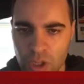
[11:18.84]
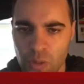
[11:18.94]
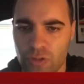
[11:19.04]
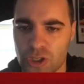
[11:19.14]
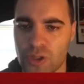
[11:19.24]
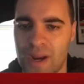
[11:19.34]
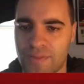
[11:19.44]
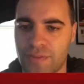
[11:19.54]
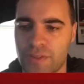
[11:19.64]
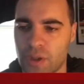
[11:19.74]
We've also got
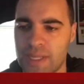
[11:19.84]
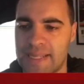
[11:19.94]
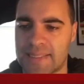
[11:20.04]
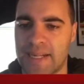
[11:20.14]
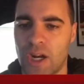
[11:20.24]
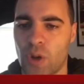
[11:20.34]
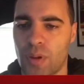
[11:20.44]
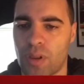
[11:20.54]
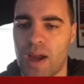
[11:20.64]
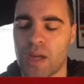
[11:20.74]
Fury. That's going to help a
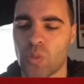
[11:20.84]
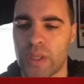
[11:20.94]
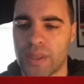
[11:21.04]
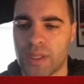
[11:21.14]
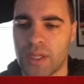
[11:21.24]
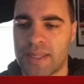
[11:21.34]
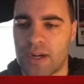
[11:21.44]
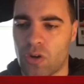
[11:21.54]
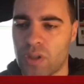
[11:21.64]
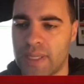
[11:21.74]
lot with that
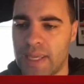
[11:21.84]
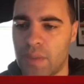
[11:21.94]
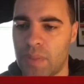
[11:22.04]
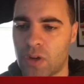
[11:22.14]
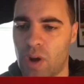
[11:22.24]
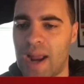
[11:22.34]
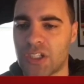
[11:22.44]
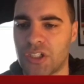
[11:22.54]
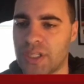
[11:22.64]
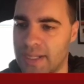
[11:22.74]
early game
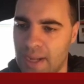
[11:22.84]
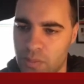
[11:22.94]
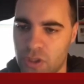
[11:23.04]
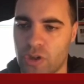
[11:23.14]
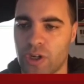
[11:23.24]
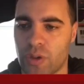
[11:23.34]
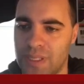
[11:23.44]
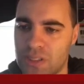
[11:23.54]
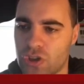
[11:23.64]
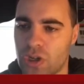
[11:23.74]
interaction, can help to trigger
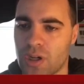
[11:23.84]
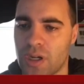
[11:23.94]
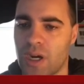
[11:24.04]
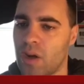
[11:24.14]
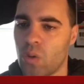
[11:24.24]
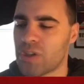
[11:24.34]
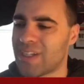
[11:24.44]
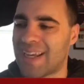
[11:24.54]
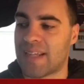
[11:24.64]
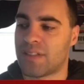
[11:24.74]
Beanstalk, or you can
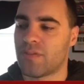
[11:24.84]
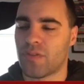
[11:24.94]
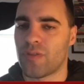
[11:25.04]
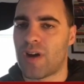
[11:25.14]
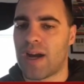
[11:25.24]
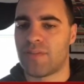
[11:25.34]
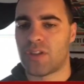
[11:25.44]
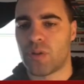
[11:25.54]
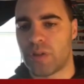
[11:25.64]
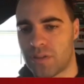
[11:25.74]
cast it for 5.
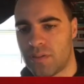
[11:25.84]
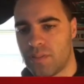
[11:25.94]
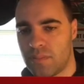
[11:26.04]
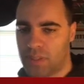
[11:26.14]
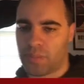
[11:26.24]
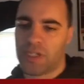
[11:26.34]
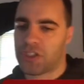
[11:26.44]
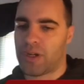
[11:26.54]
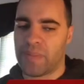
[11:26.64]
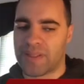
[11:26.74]
It's a pitch
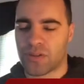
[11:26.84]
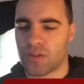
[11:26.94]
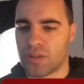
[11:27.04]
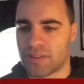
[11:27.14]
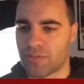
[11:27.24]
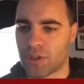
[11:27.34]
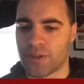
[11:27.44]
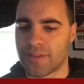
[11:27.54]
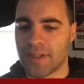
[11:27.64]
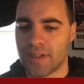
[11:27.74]
elemental. It's
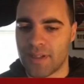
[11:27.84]
good.